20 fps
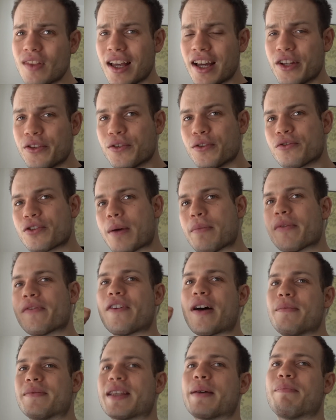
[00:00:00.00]
And do drop a
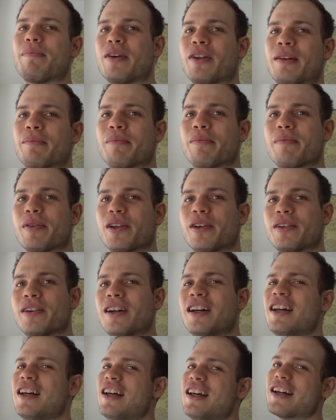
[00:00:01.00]
thumbs up button below,
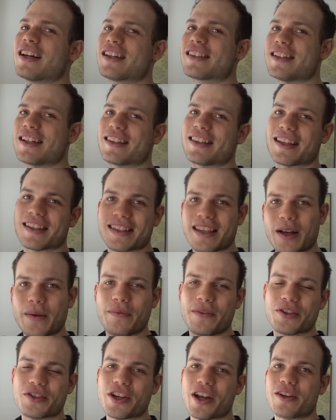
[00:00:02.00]
because that does help
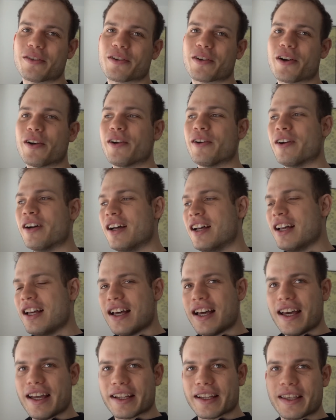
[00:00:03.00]
this channel grow
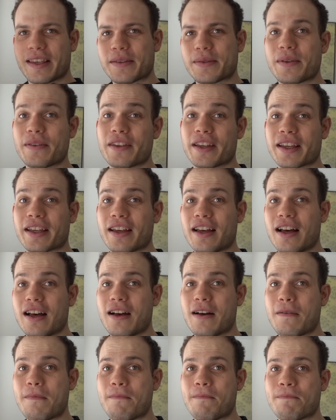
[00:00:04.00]
and gives me the,
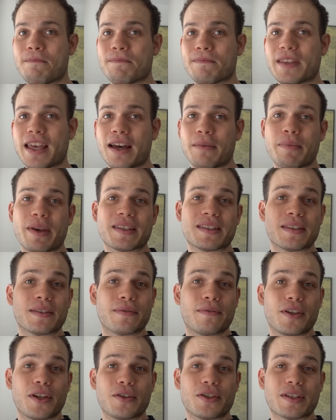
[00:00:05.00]
makes this
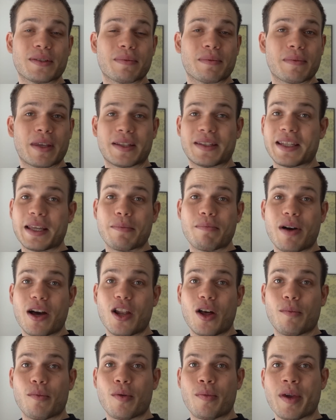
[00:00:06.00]
video just get seen by a
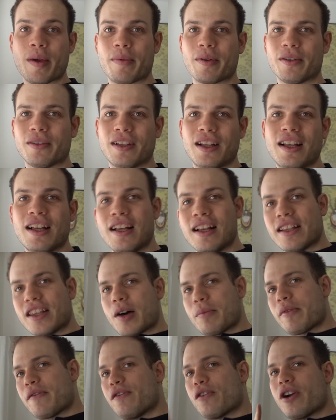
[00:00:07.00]
lot more people.
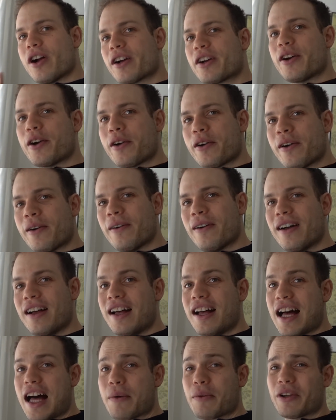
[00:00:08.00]
Now before I go,
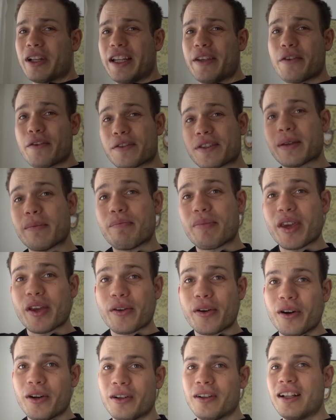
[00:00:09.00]
I'm going to leave you with some
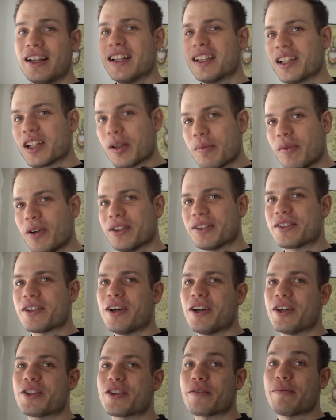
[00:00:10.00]
B-roll, a little
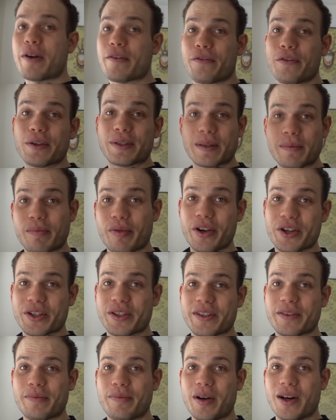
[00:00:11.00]
montage of my first
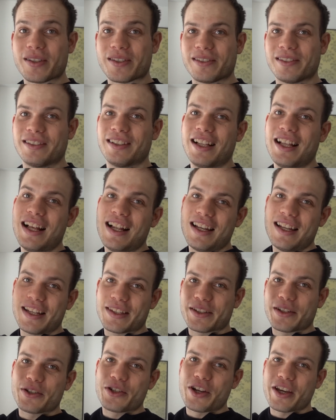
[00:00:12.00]
impressions of Basel.
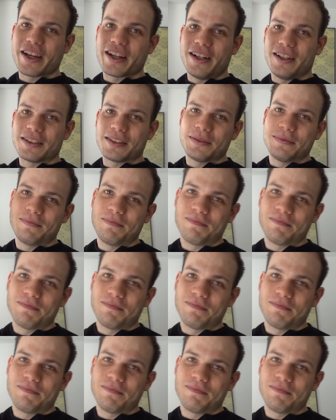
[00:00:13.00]
Let's go check it out.